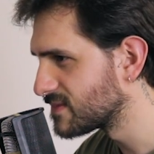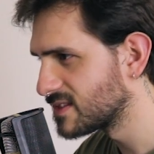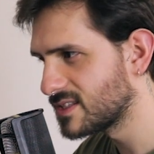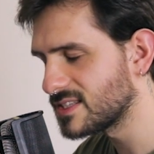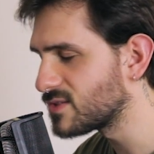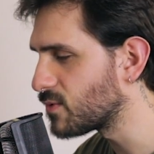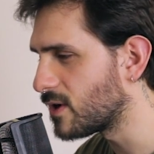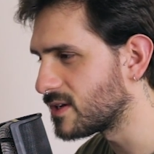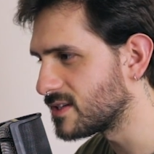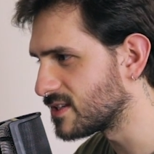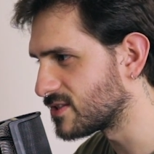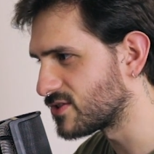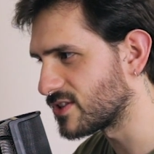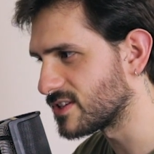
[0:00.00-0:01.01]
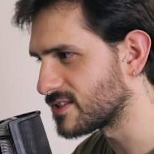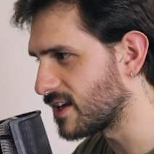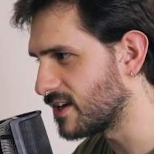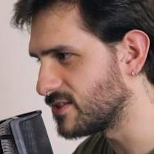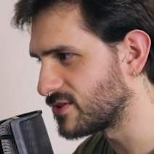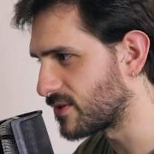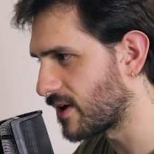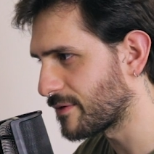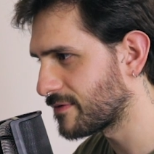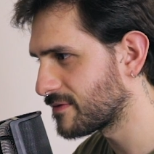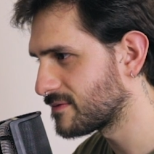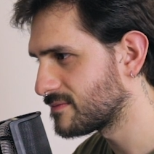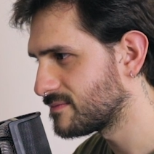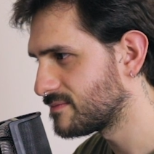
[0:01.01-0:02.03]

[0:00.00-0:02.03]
This one is just a giraffe.